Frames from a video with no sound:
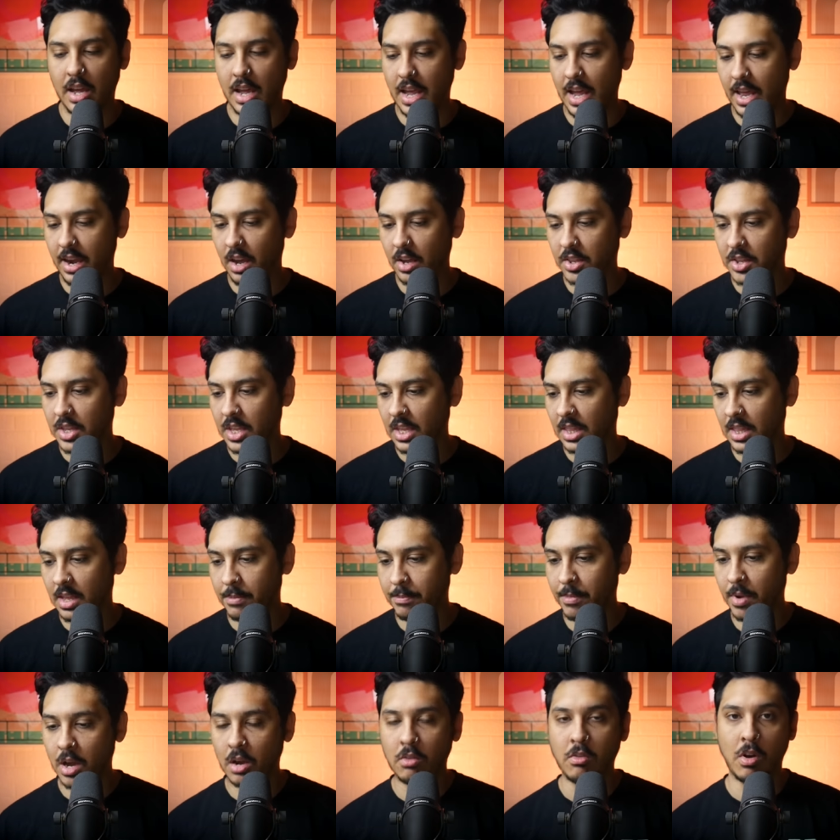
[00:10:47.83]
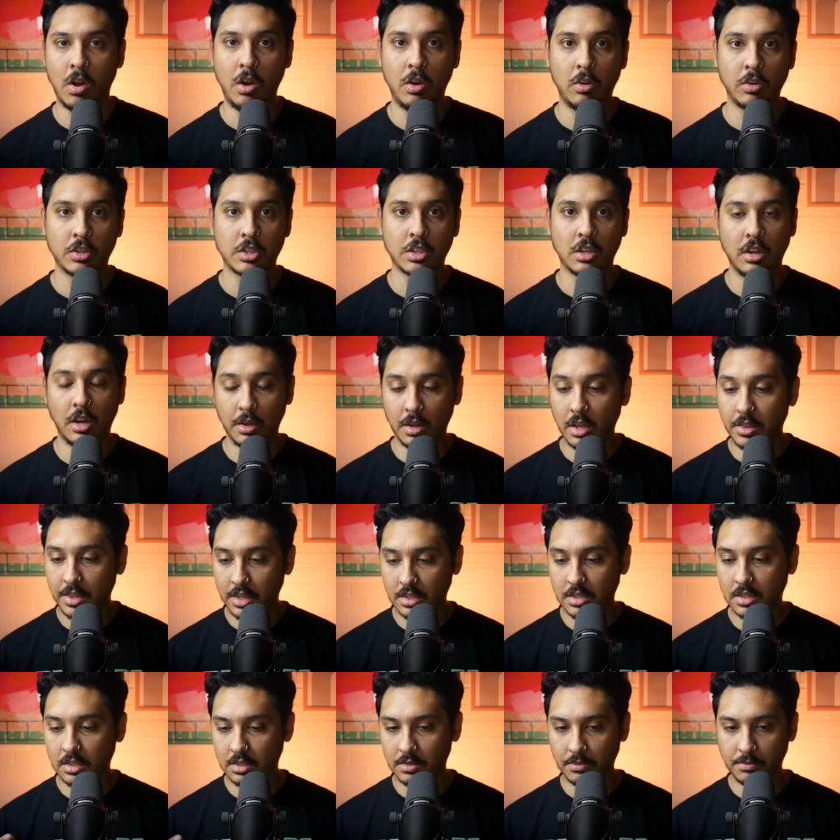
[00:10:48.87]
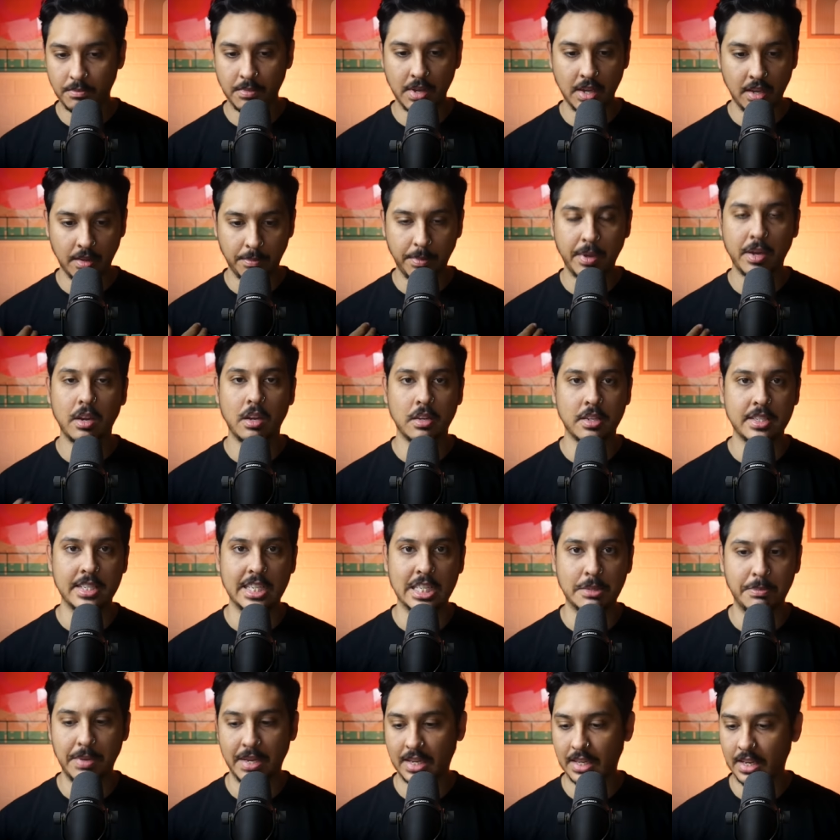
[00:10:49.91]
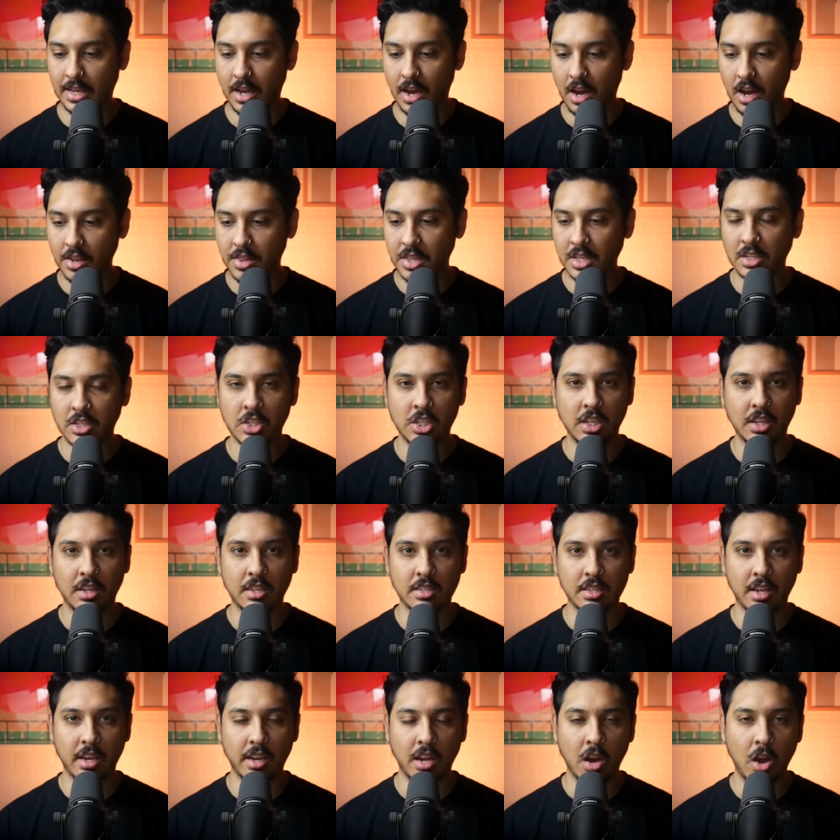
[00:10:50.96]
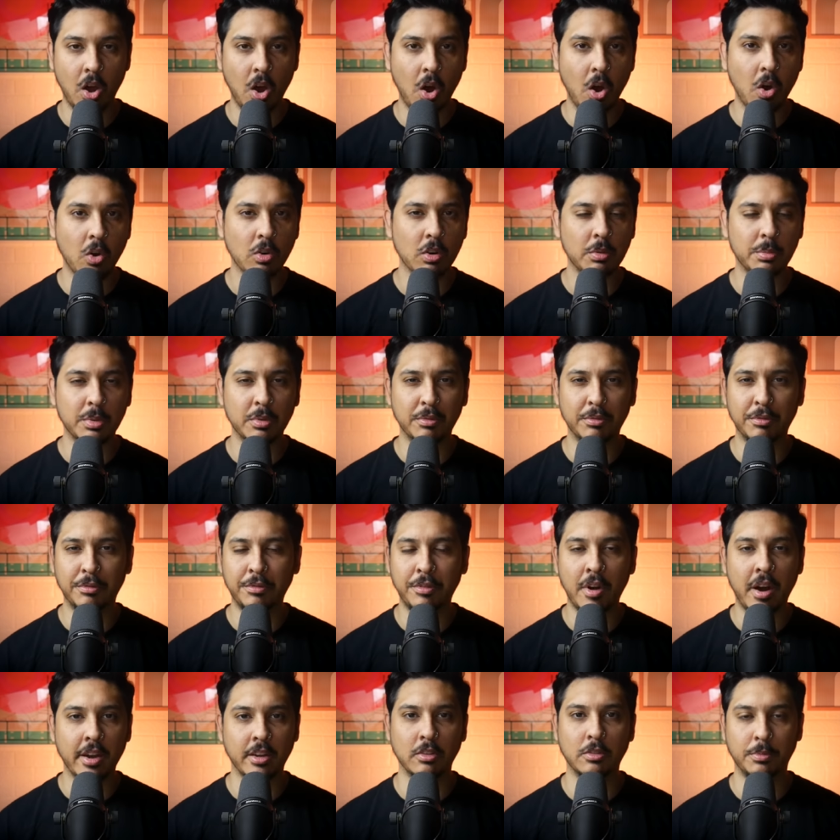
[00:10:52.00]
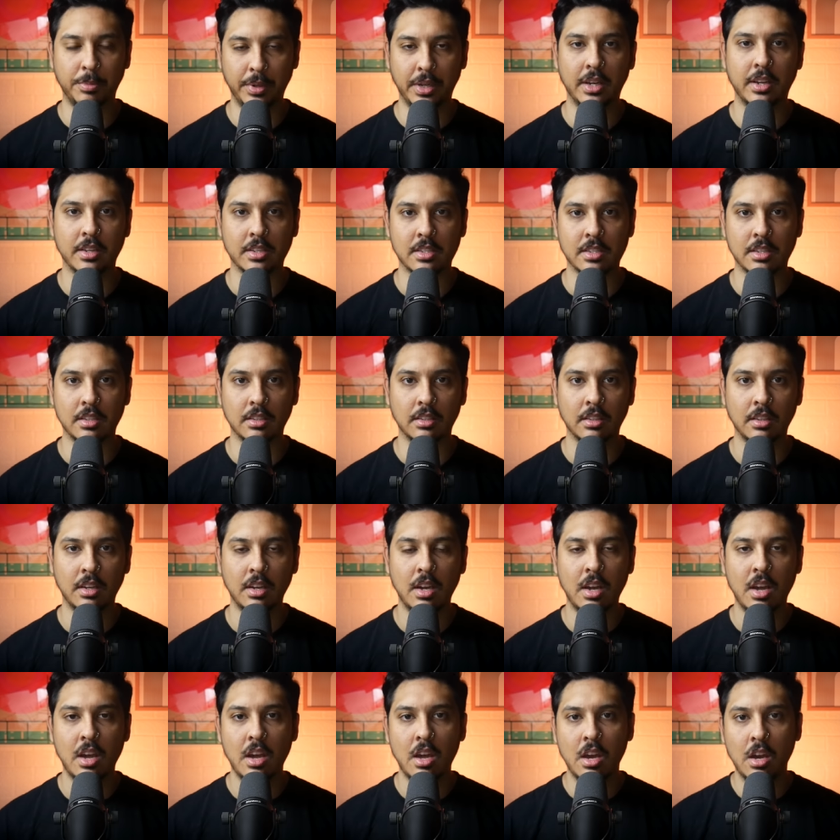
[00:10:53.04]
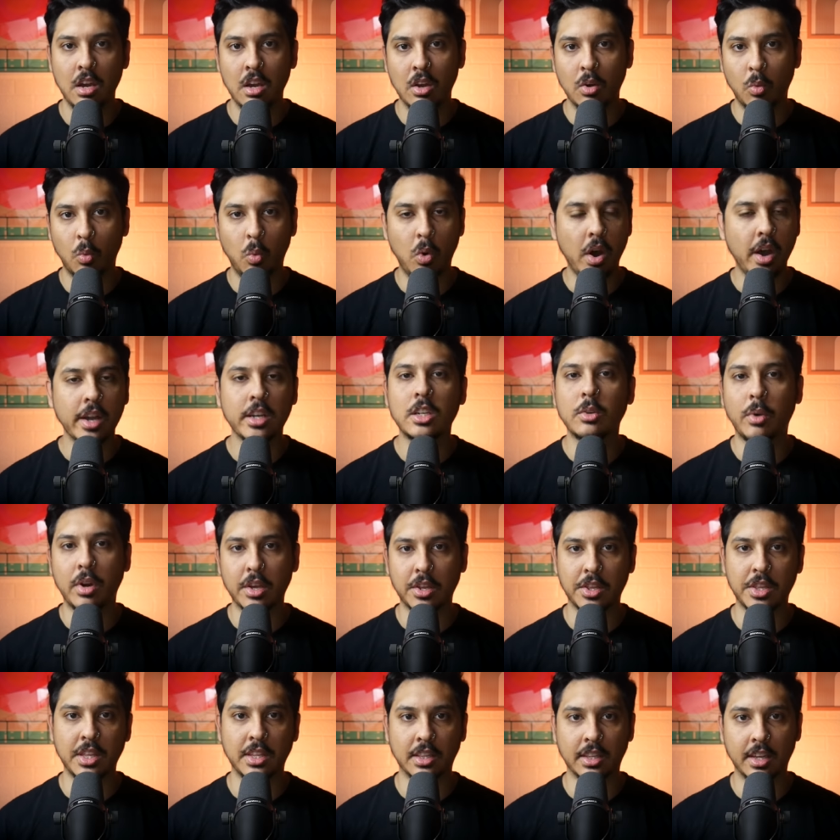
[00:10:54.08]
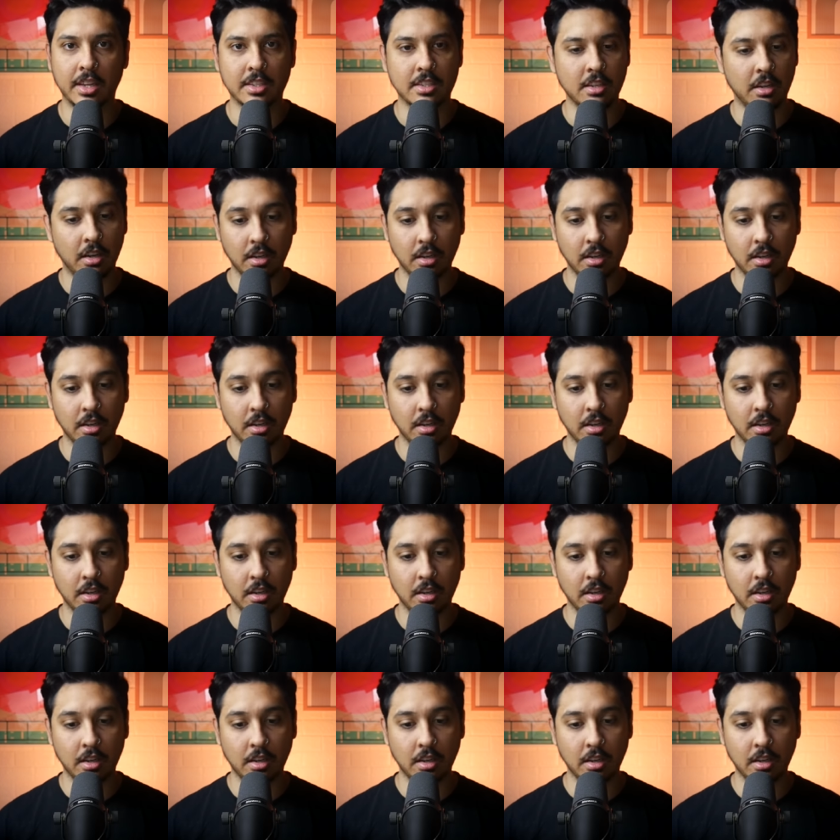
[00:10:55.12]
And I think that Margaret Hodge, I, this is me personally speaking now, I think she is a horrible, vile person. Why do I think this?